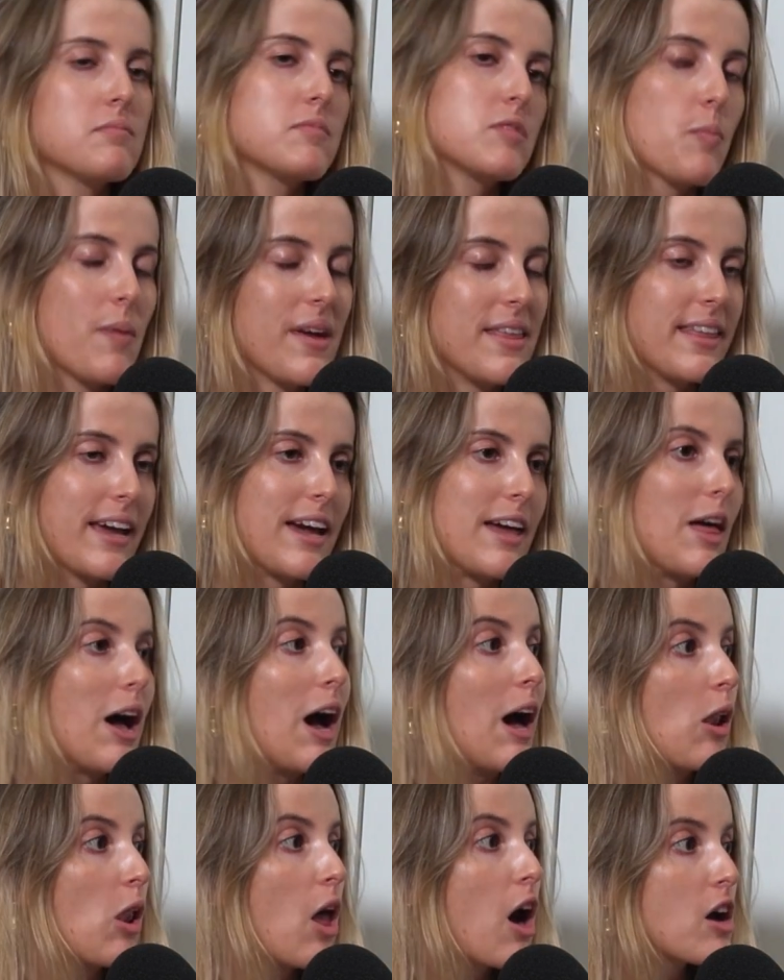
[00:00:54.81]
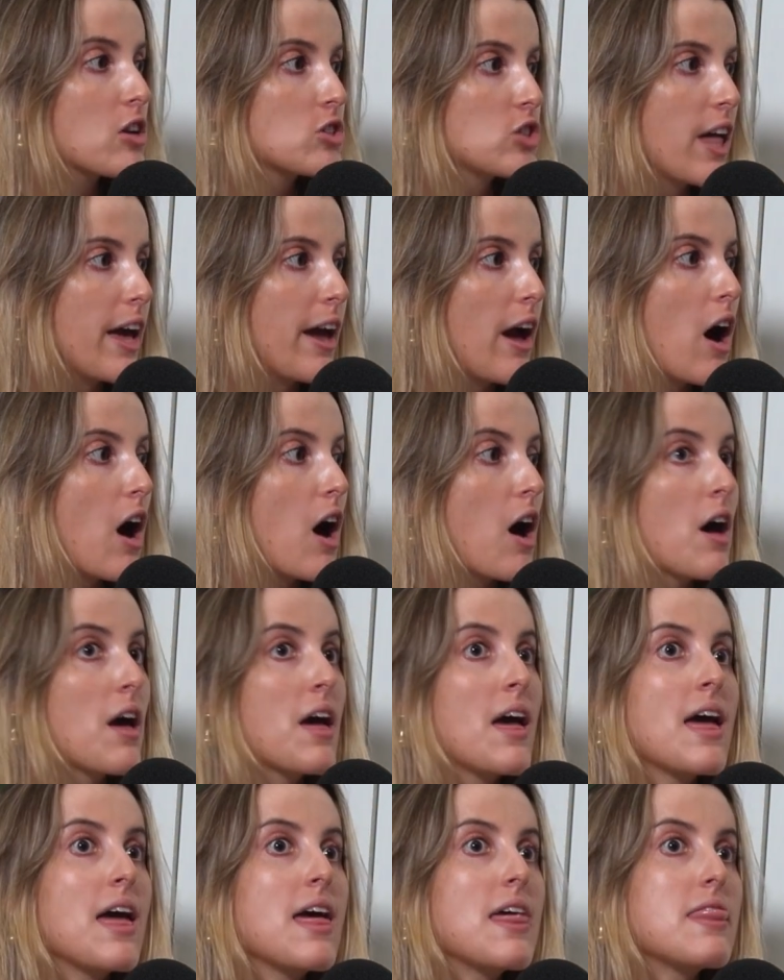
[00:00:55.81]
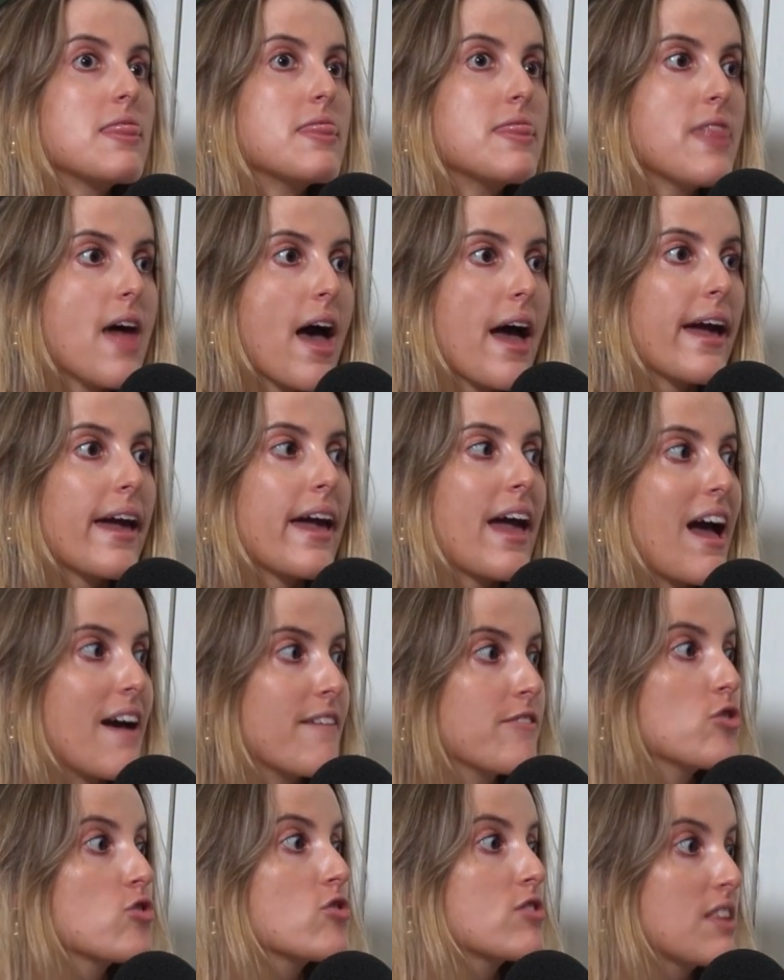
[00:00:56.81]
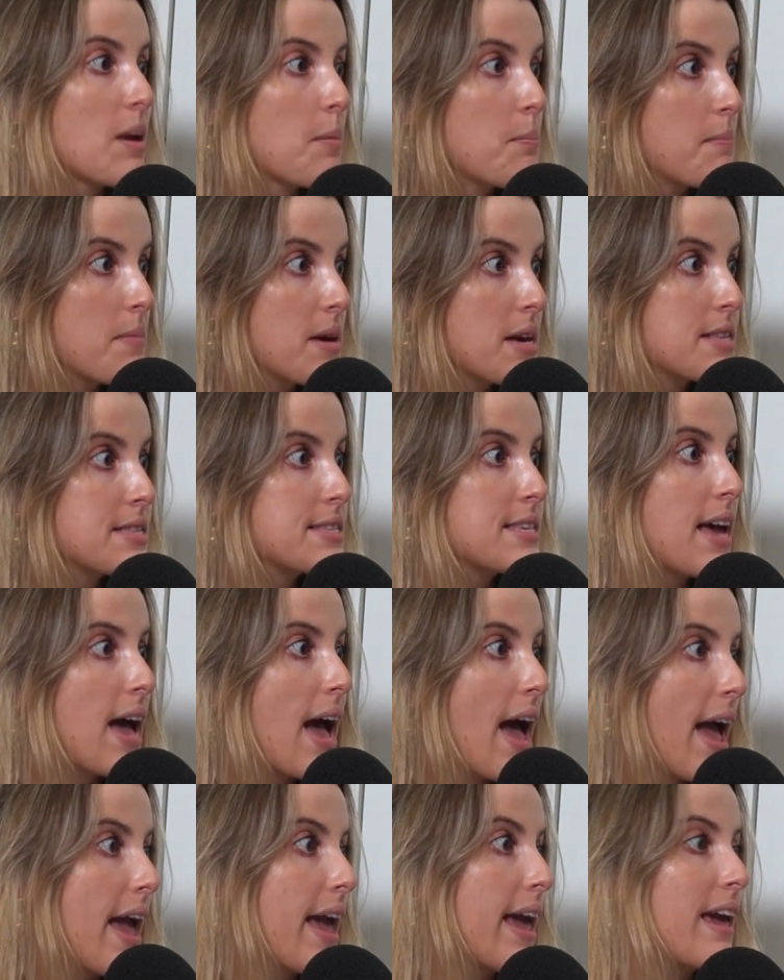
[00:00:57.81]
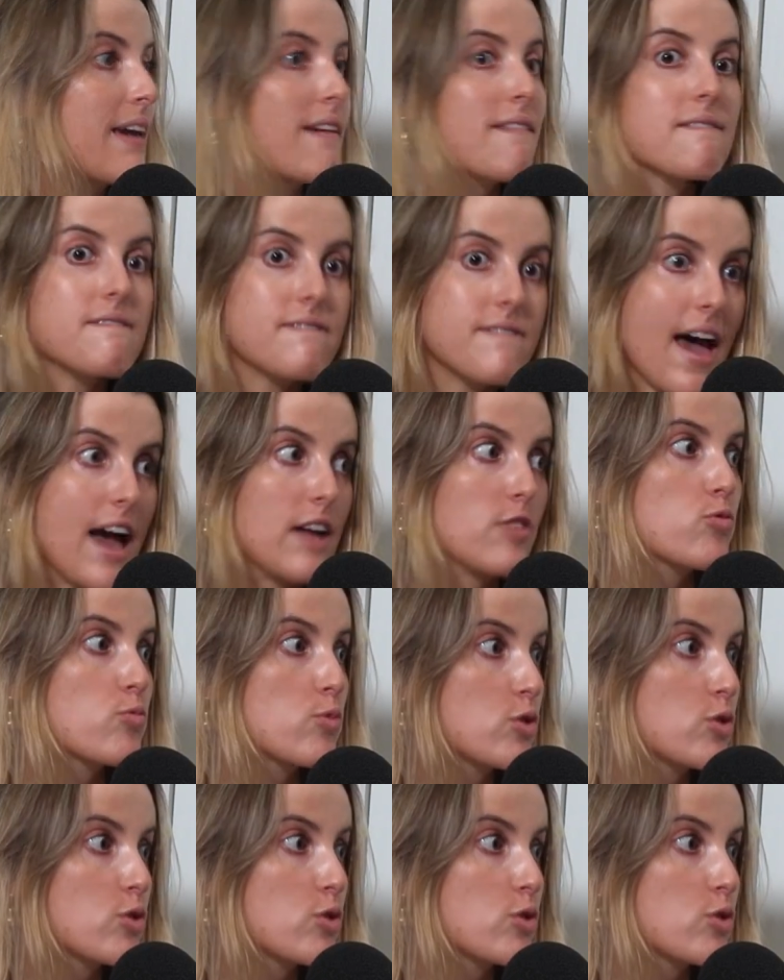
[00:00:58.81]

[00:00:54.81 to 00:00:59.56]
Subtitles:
depending on how large they are, they have to submit a VAT